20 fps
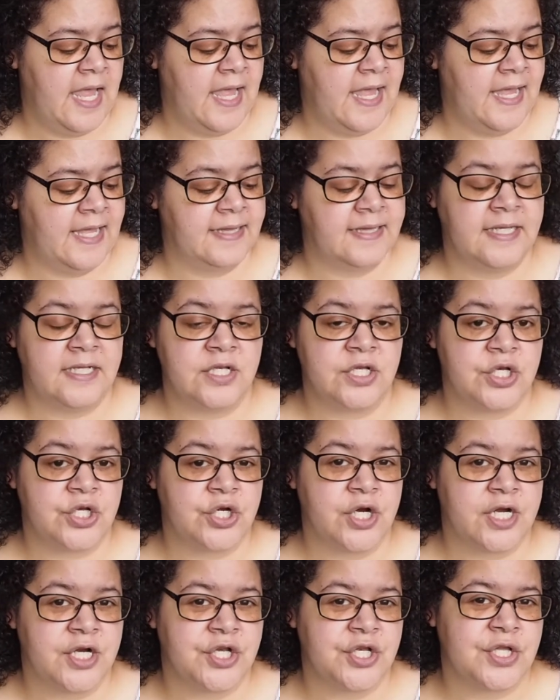and the
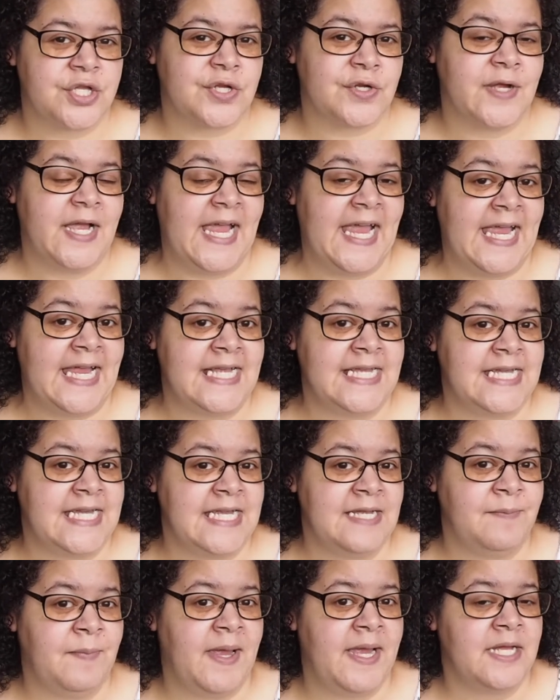instructions are
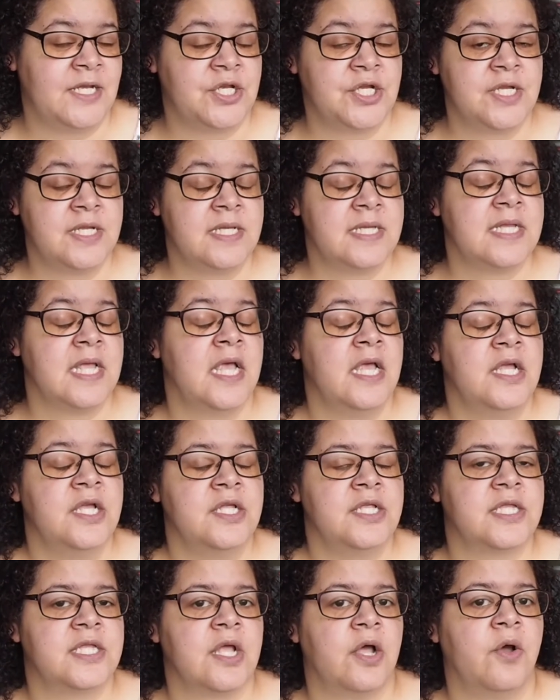18 pages.
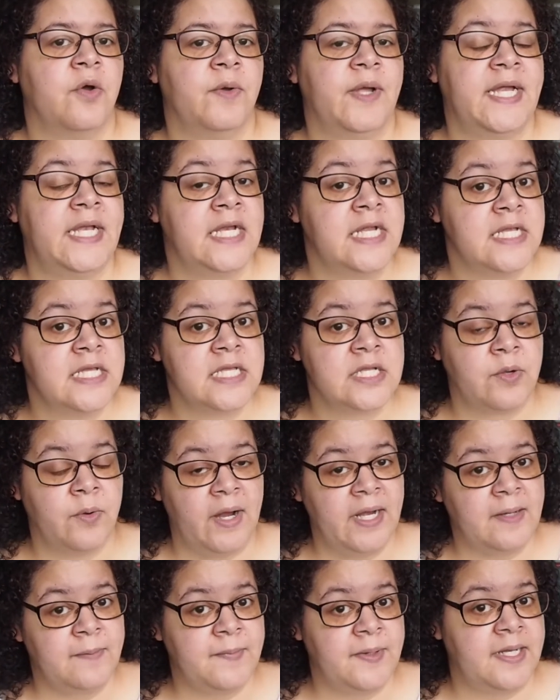So it is
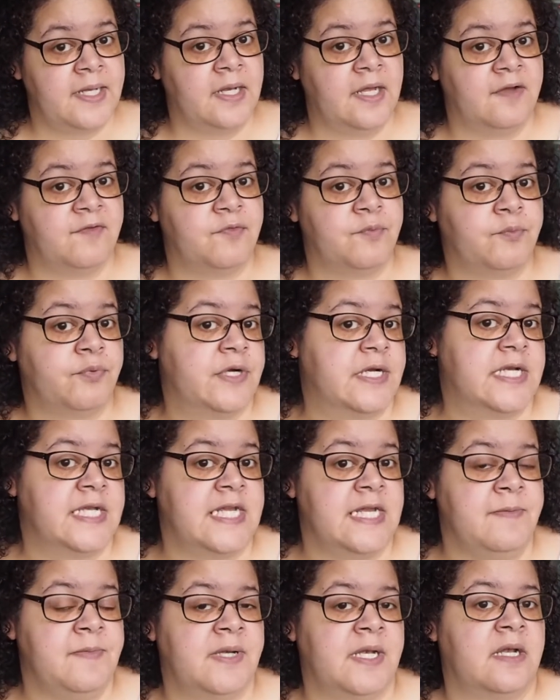quite a bit of
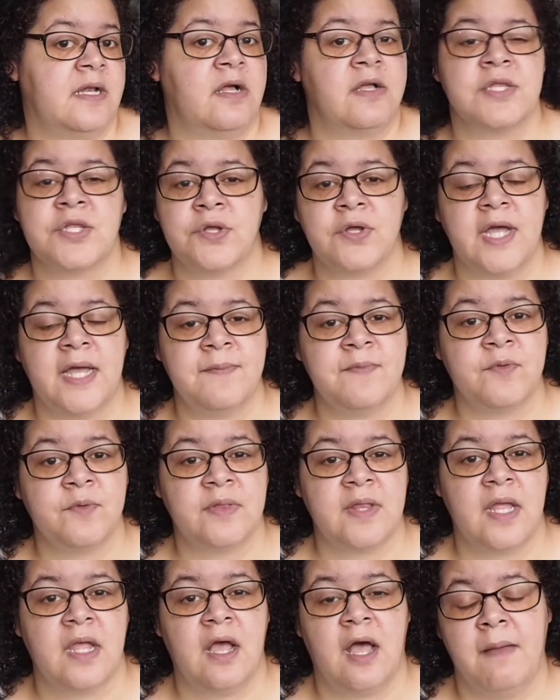printing, but it also comes
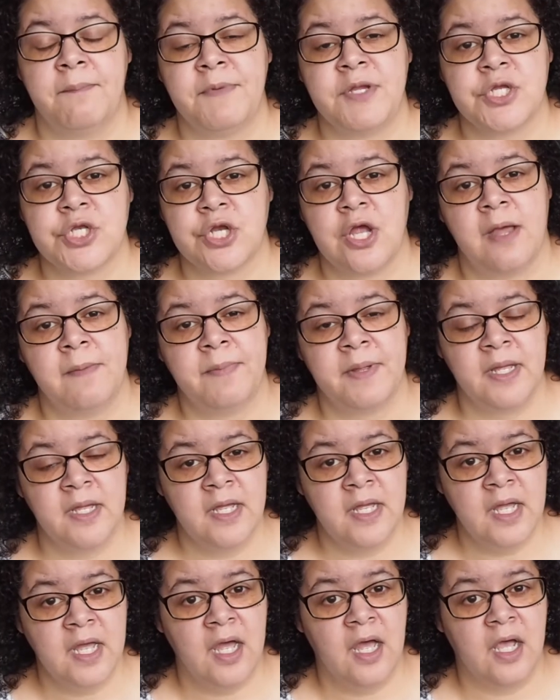with a copy shop
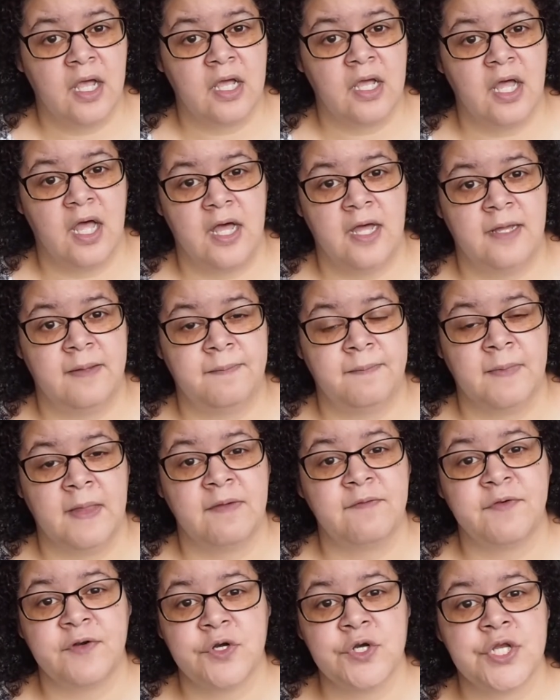
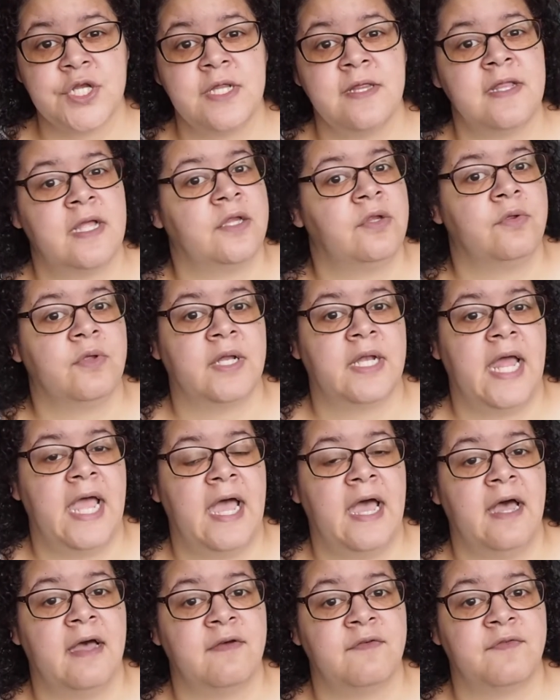version that you could
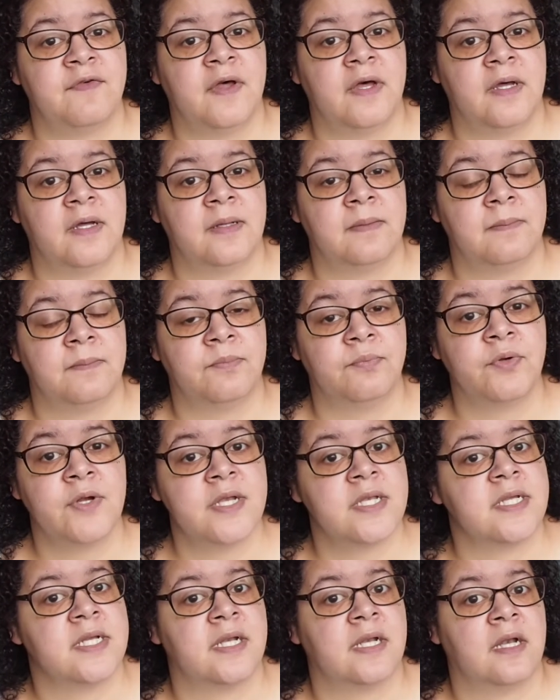have
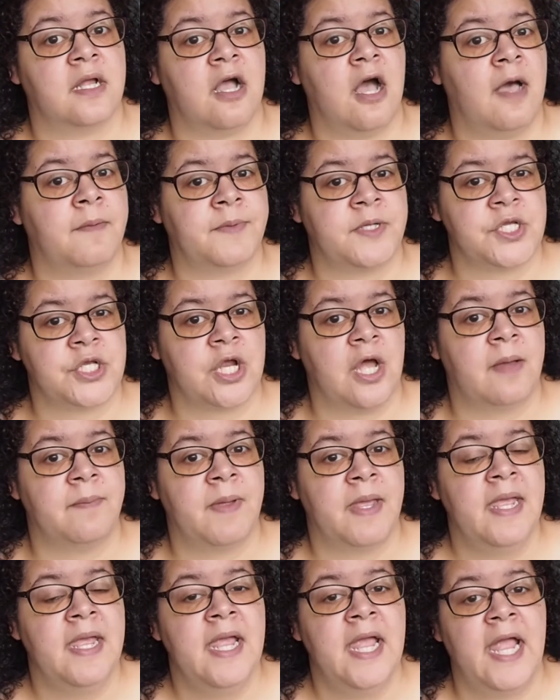printed at a copy
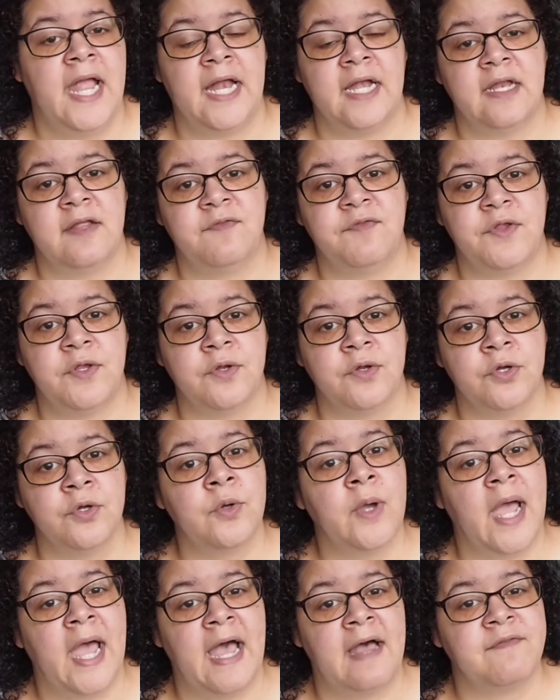shop. And if
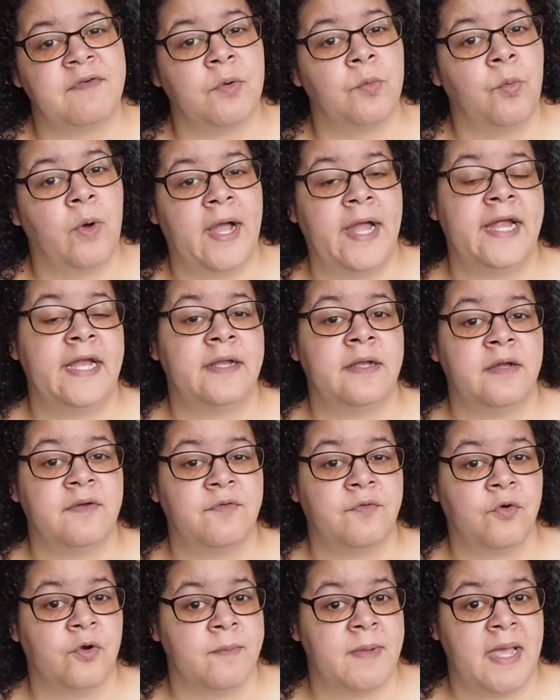you have a wide
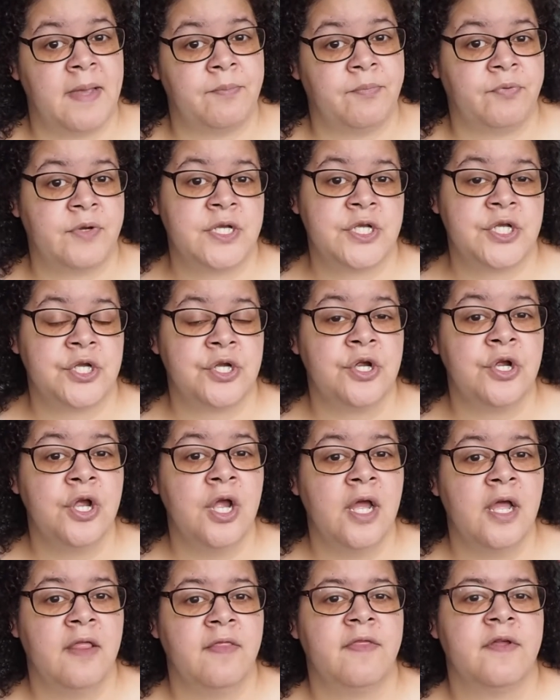format printer,
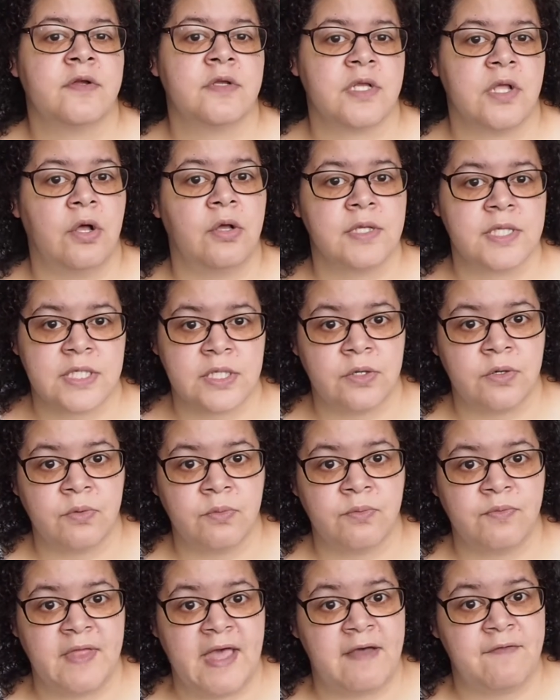there's
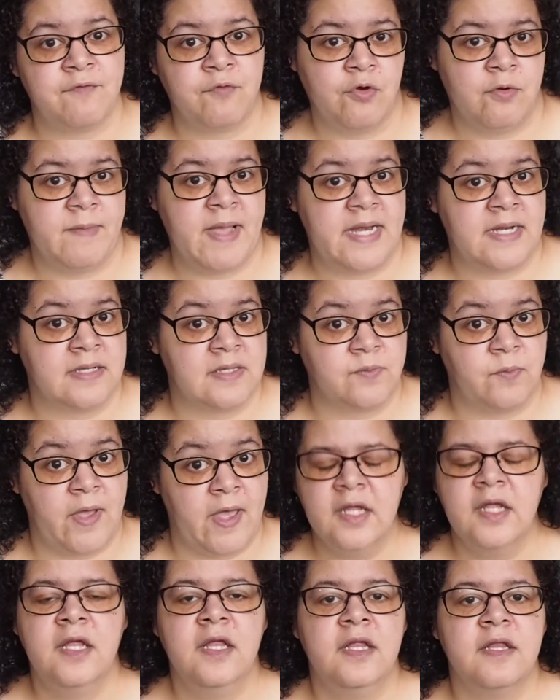also that format as
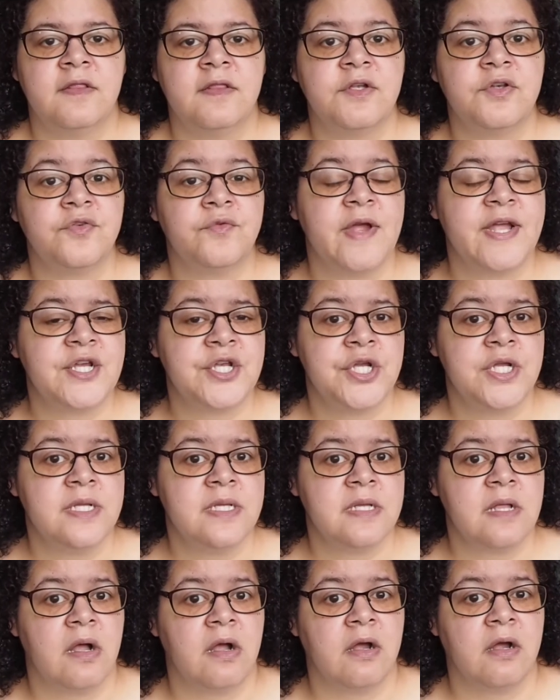well. The
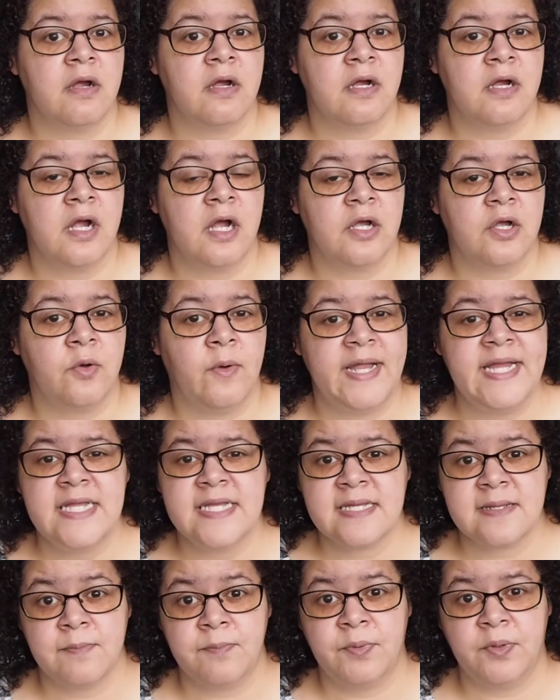directions are quite
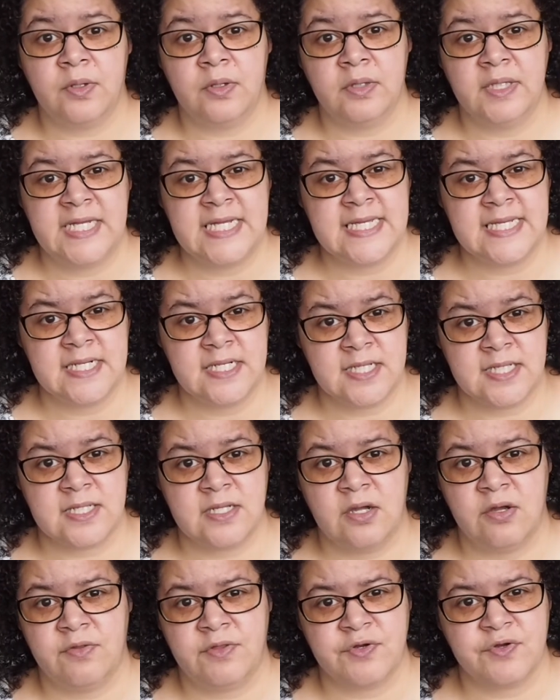simple, easy to
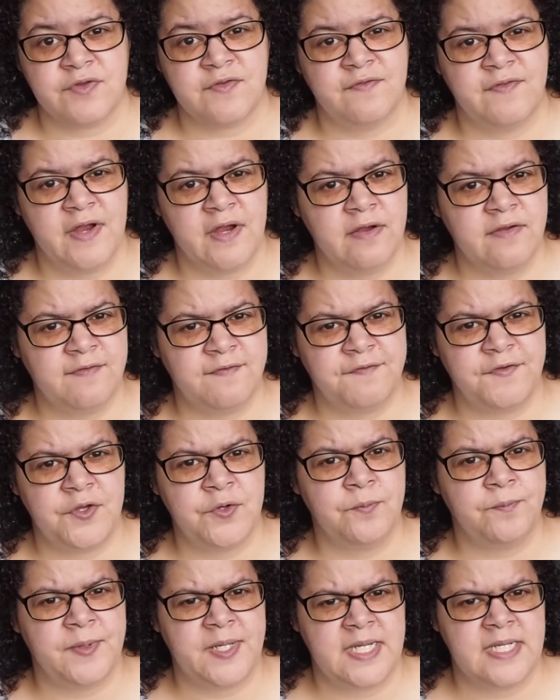sew. There's very
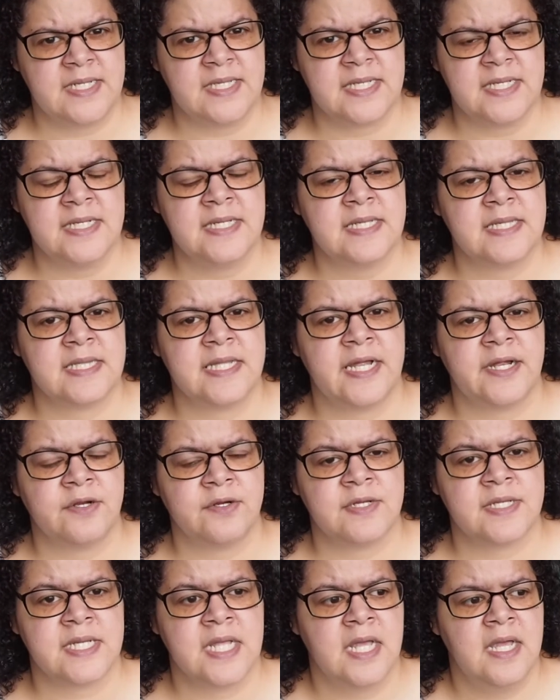few pieces.
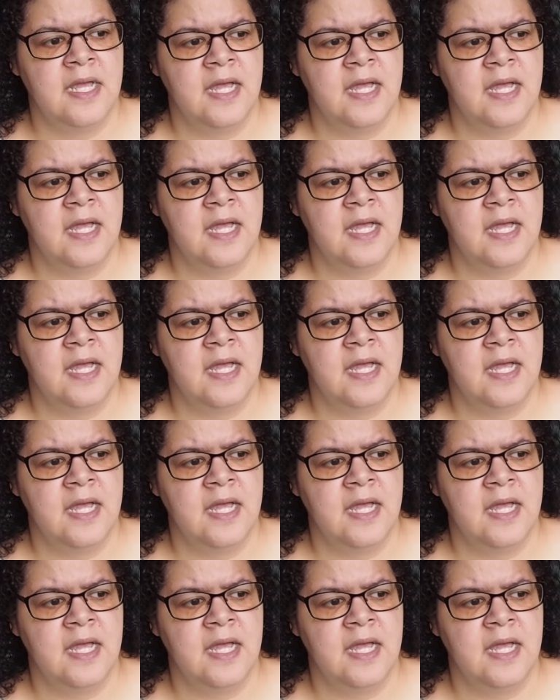There's